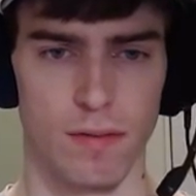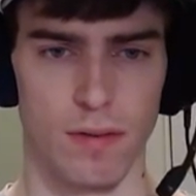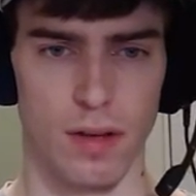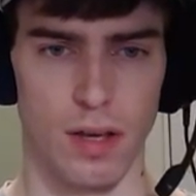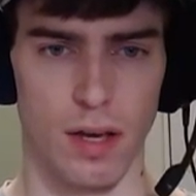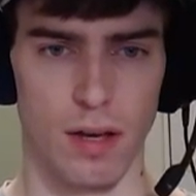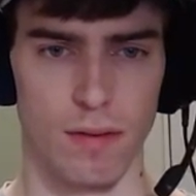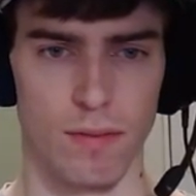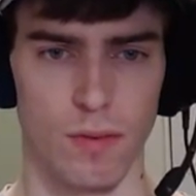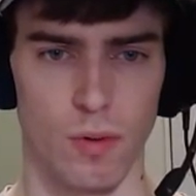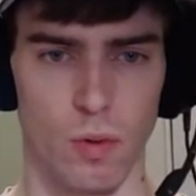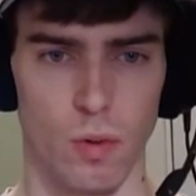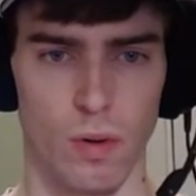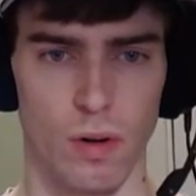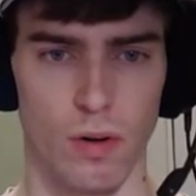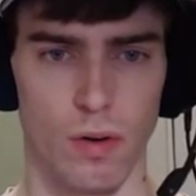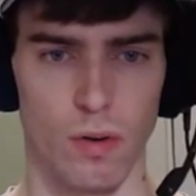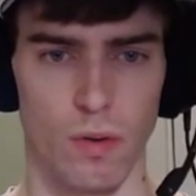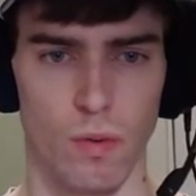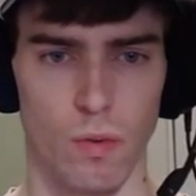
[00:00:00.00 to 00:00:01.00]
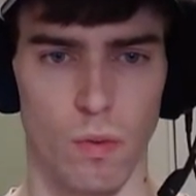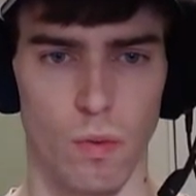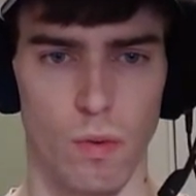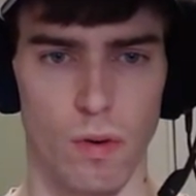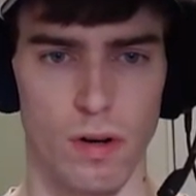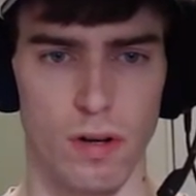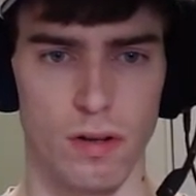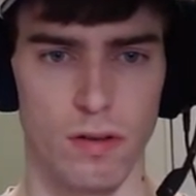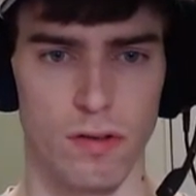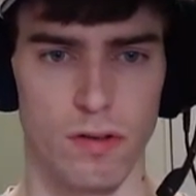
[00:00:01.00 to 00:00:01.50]
Yeah, or
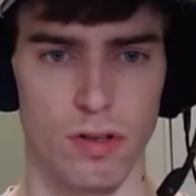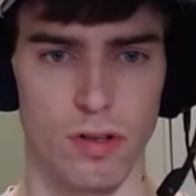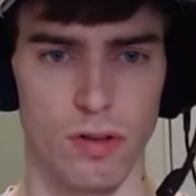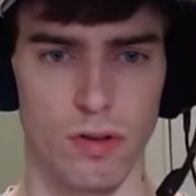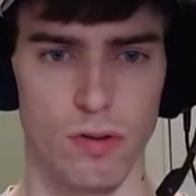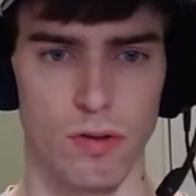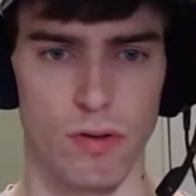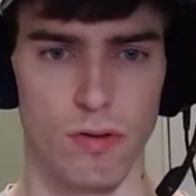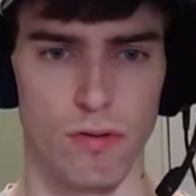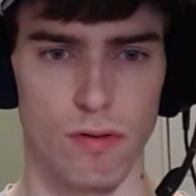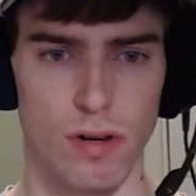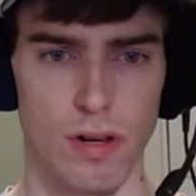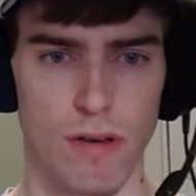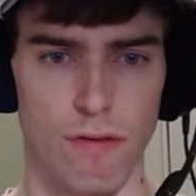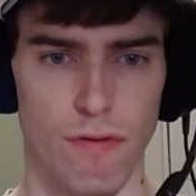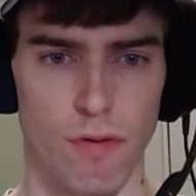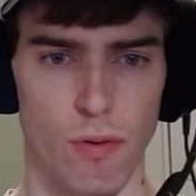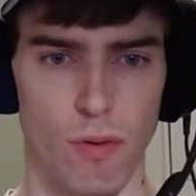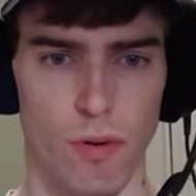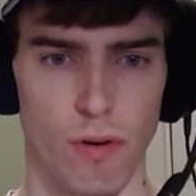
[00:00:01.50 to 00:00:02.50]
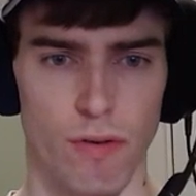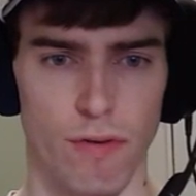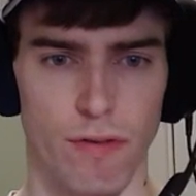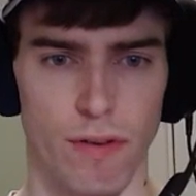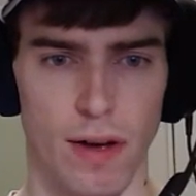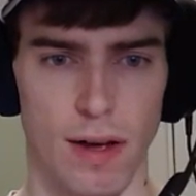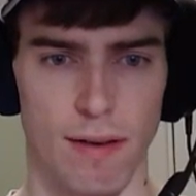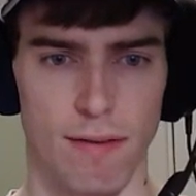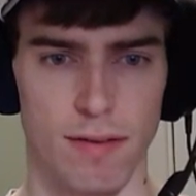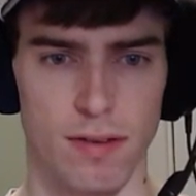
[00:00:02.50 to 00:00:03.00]
1, 2, 3, 4,
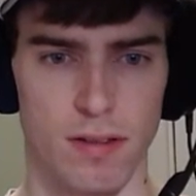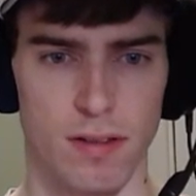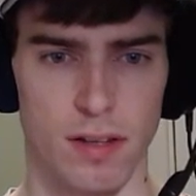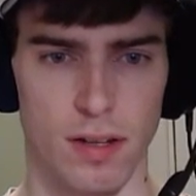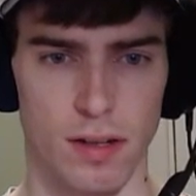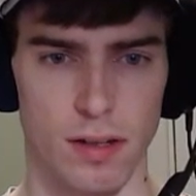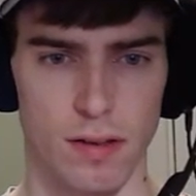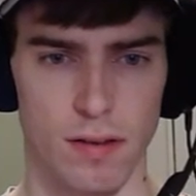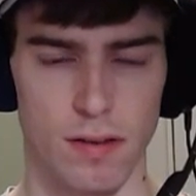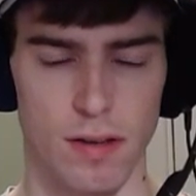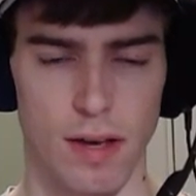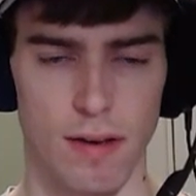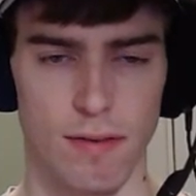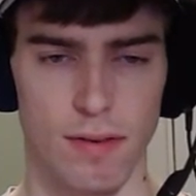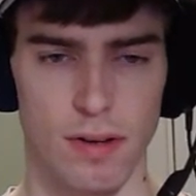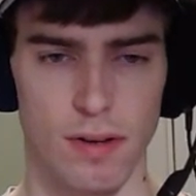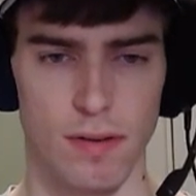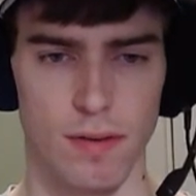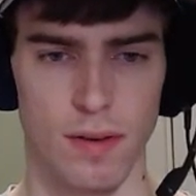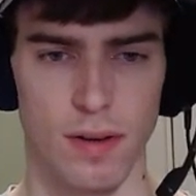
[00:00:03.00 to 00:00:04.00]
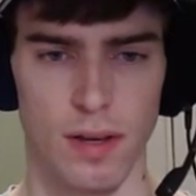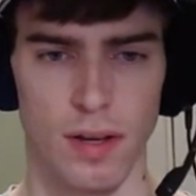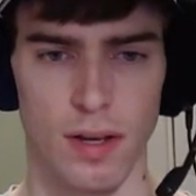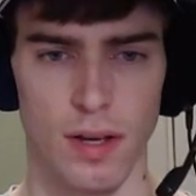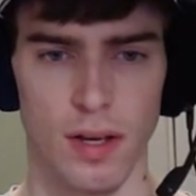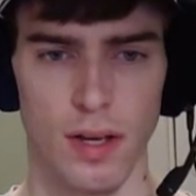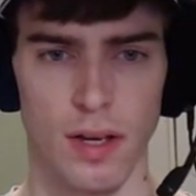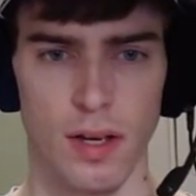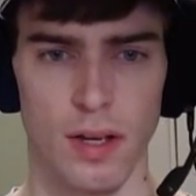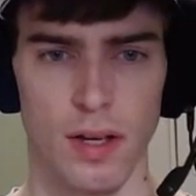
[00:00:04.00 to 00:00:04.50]
5, 6, 7.
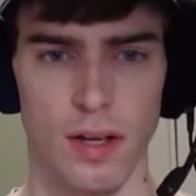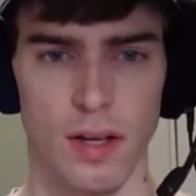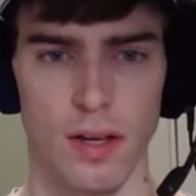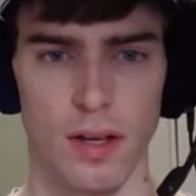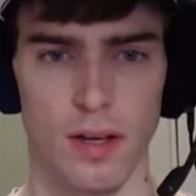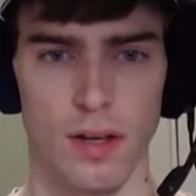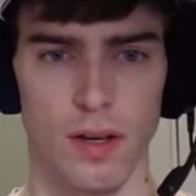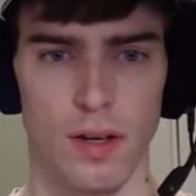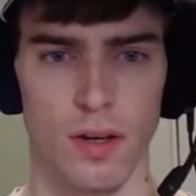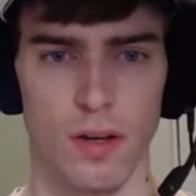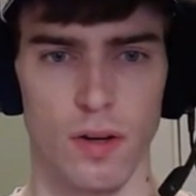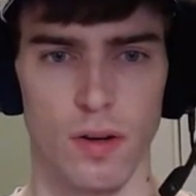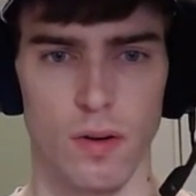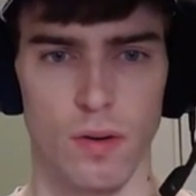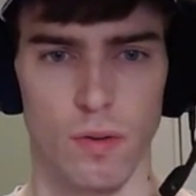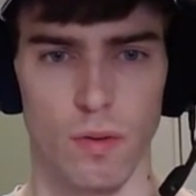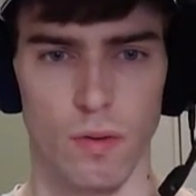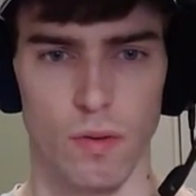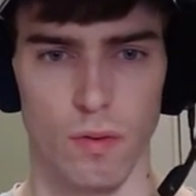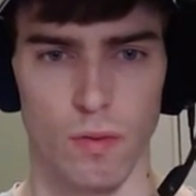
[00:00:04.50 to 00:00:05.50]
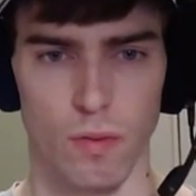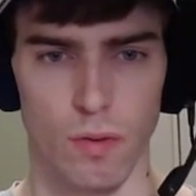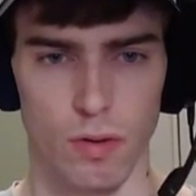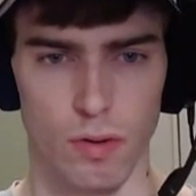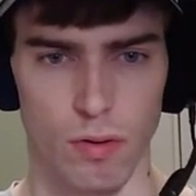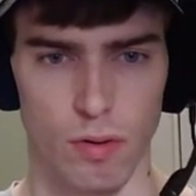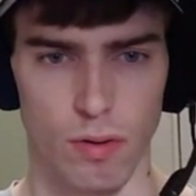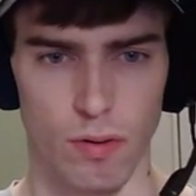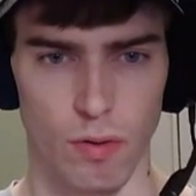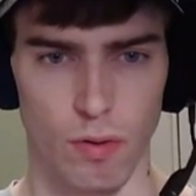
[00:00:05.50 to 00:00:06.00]
1,
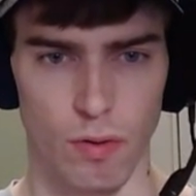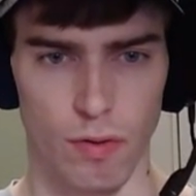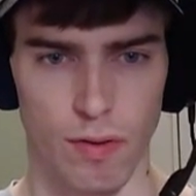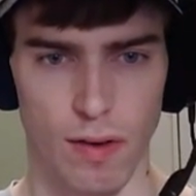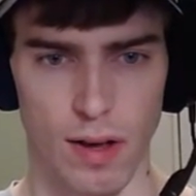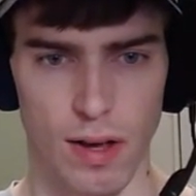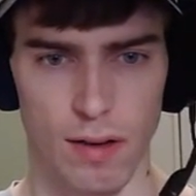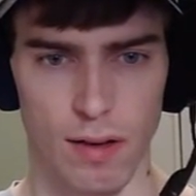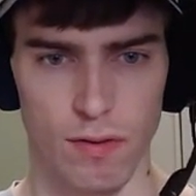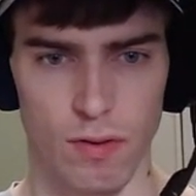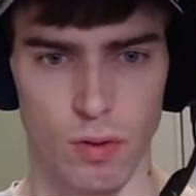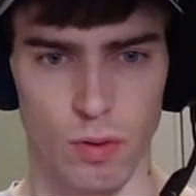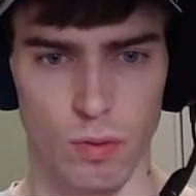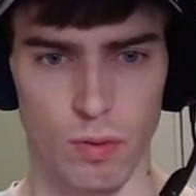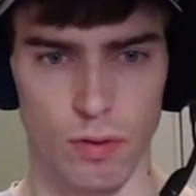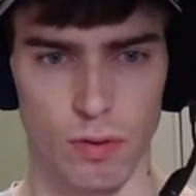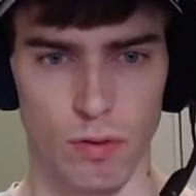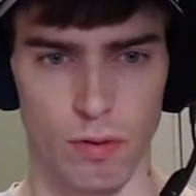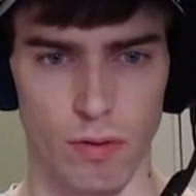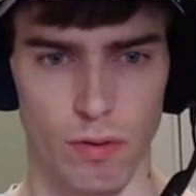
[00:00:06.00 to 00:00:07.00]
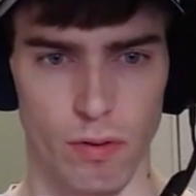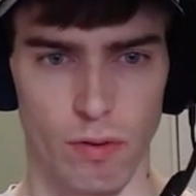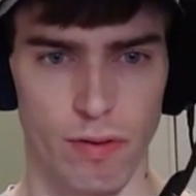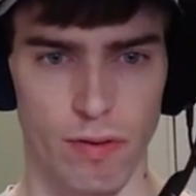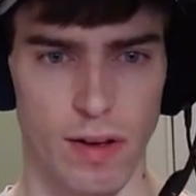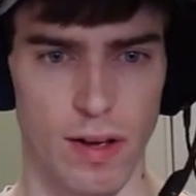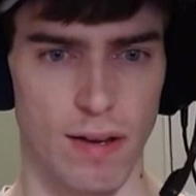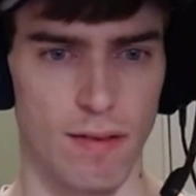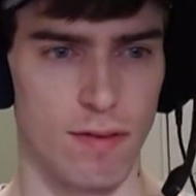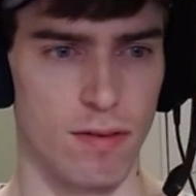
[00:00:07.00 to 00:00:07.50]
2, 3, 4, 5, or 1, 2, 3, 4,
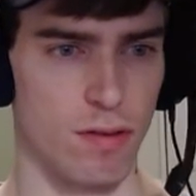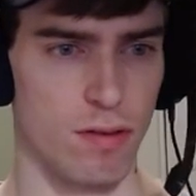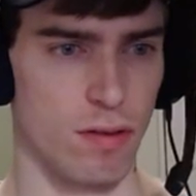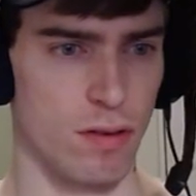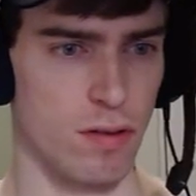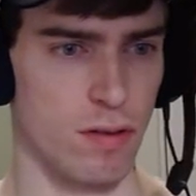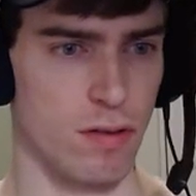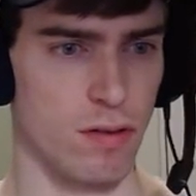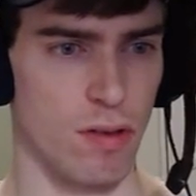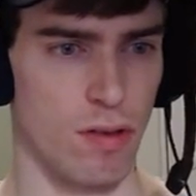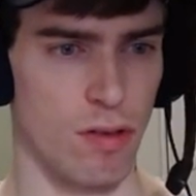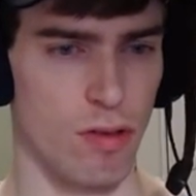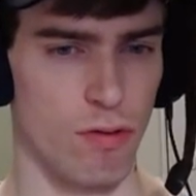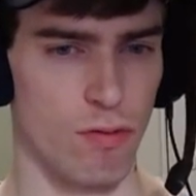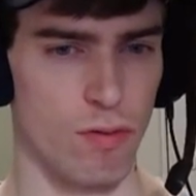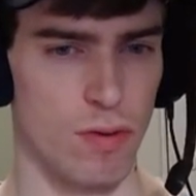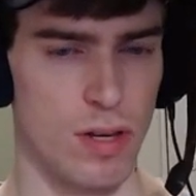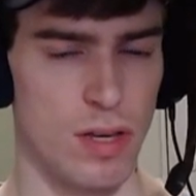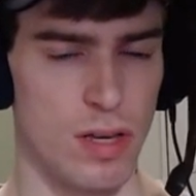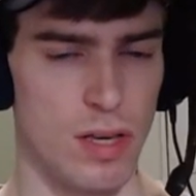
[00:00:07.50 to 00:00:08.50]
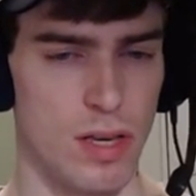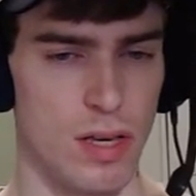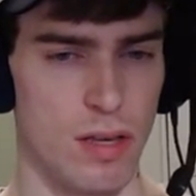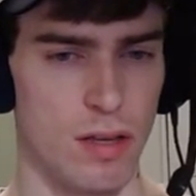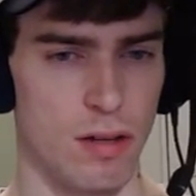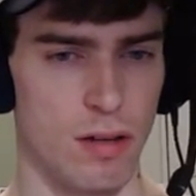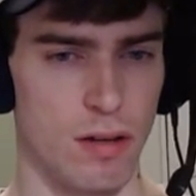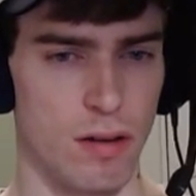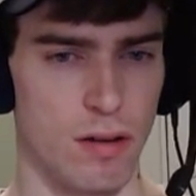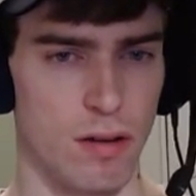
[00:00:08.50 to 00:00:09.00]
5. So this is a
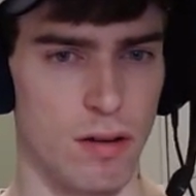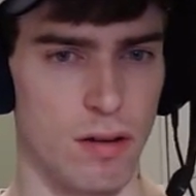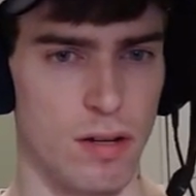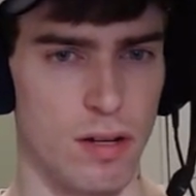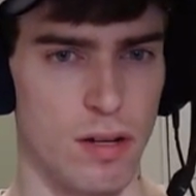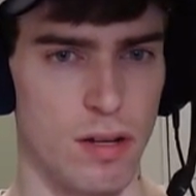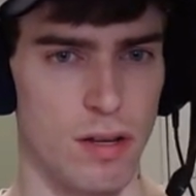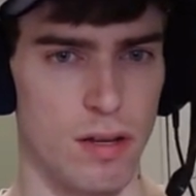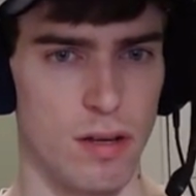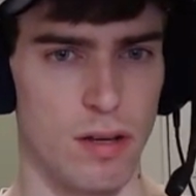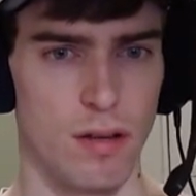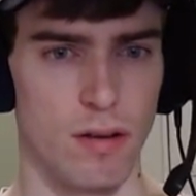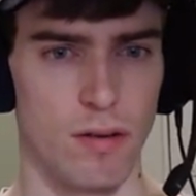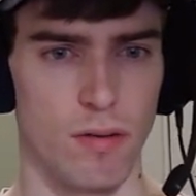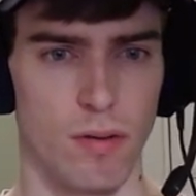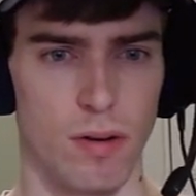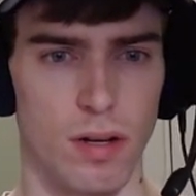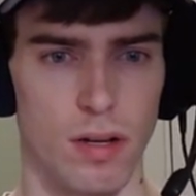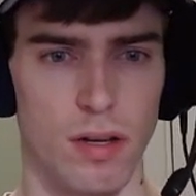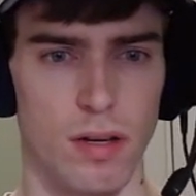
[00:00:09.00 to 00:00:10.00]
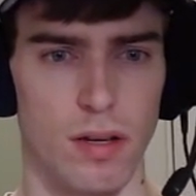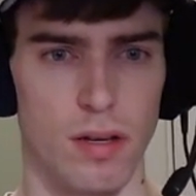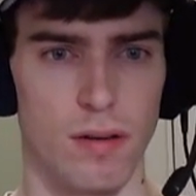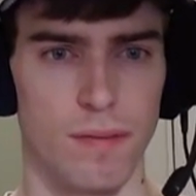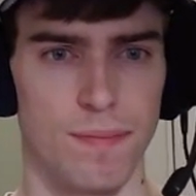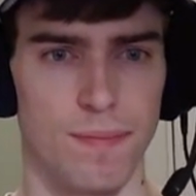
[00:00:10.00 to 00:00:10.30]
3. Okay.